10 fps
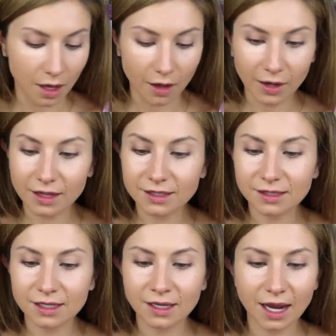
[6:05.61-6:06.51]
Okay, this
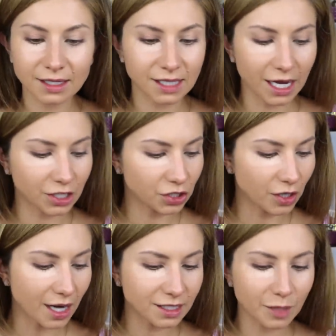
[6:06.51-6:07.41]
is a nice
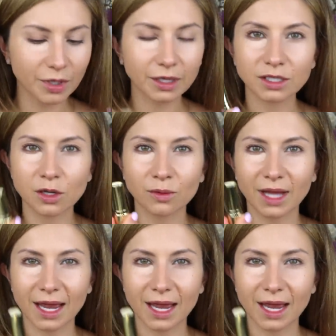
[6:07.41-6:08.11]
texture. I typically don't